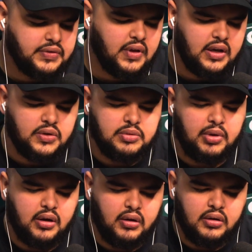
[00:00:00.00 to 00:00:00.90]
line it used to be
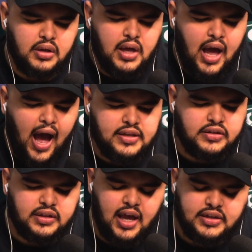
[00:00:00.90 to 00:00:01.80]
at all. I
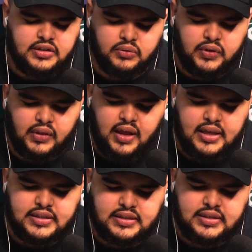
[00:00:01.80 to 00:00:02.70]
yeah, I just don't think the
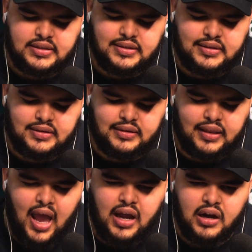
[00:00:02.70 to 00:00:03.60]
Lions
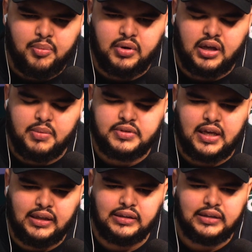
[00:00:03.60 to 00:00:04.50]
stack up when it comes to
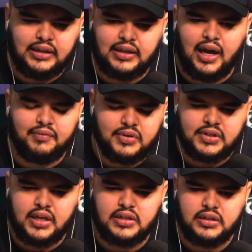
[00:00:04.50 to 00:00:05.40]
that elite
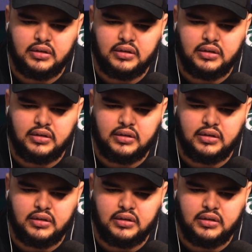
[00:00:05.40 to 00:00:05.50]
conversation.